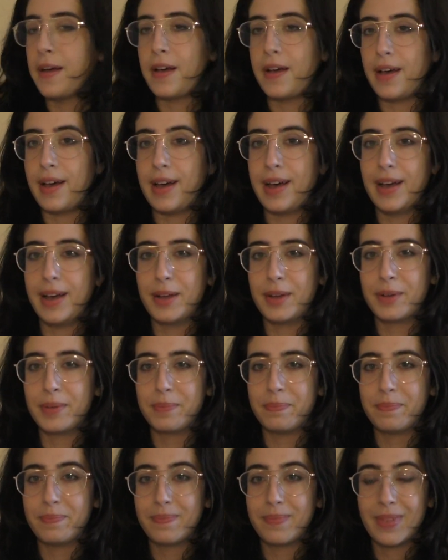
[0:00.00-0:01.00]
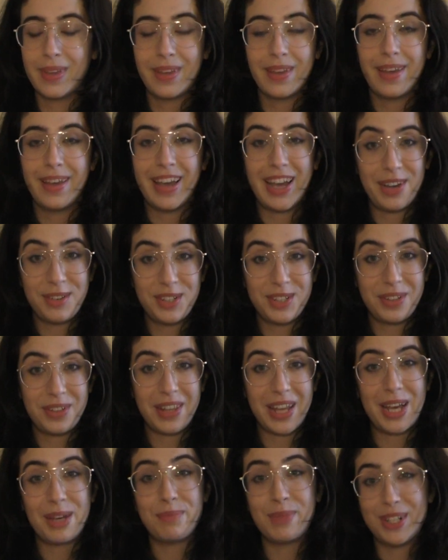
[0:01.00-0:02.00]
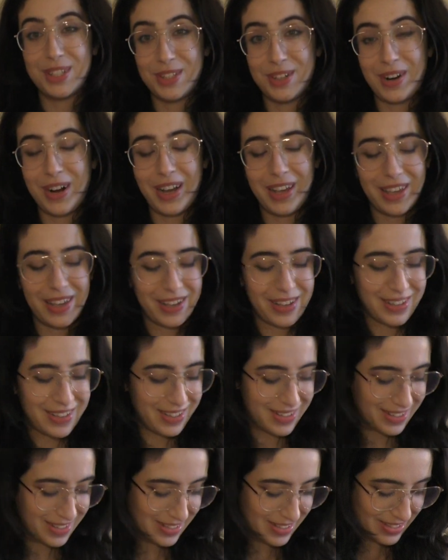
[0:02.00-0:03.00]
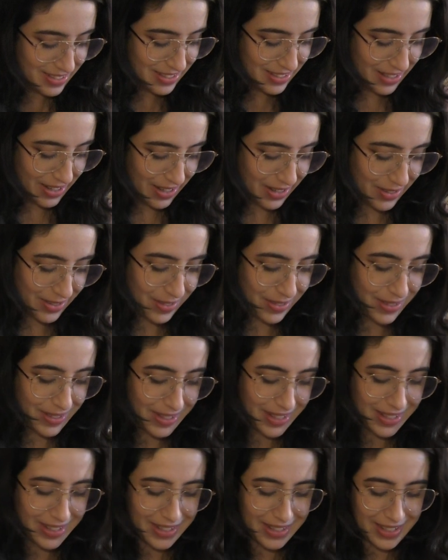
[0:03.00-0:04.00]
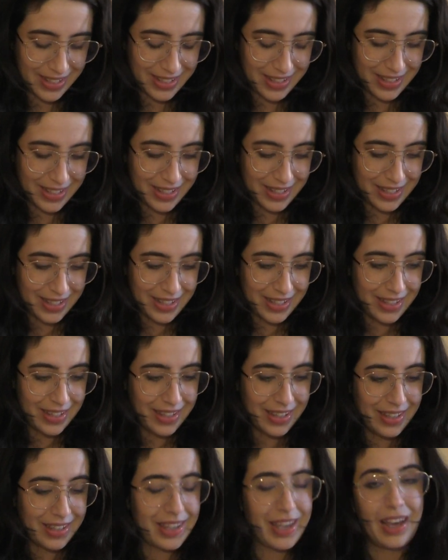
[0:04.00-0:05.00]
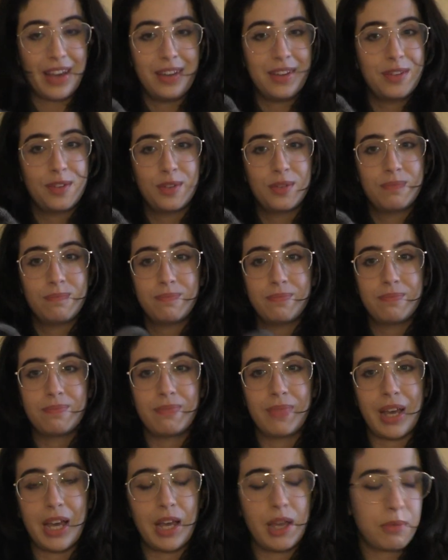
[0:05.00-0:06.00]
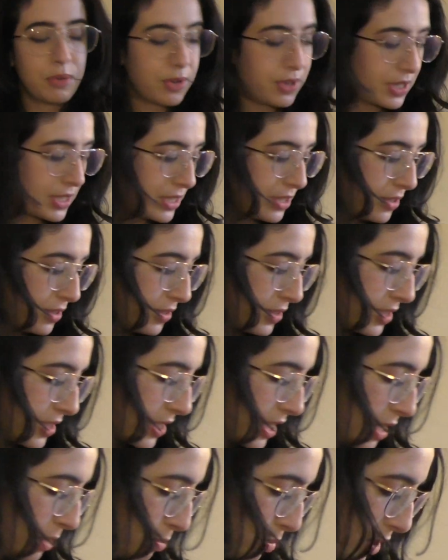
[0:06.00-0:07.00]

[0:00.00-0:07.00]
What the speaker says: I would show that, but it's drying. So yeah, I'm going to just keep